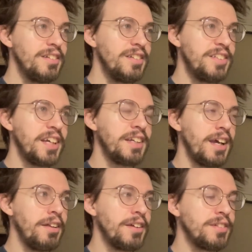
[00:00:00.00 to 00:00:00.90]

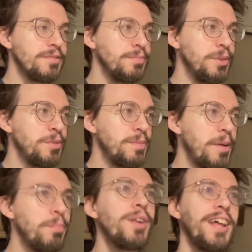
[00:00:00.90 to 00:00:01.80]
Psychedelic blues
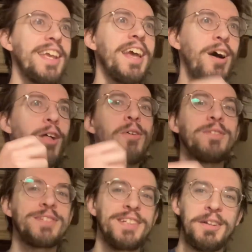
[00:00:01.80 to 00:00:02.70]
band. But like, yeah, all
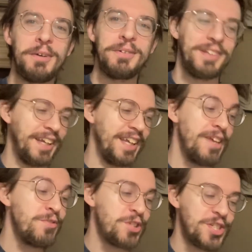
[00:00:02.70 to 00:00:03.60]
those, you know, like
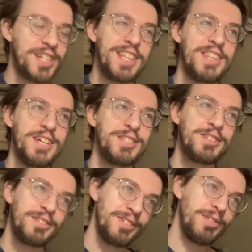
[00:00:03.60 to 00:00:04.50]
even just
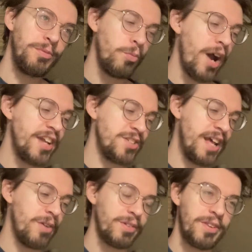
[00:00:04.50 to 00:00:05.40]
this wedge
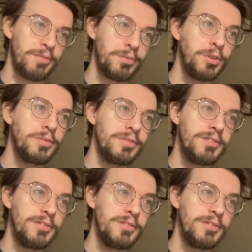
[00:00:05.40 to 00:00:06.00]
down to the root.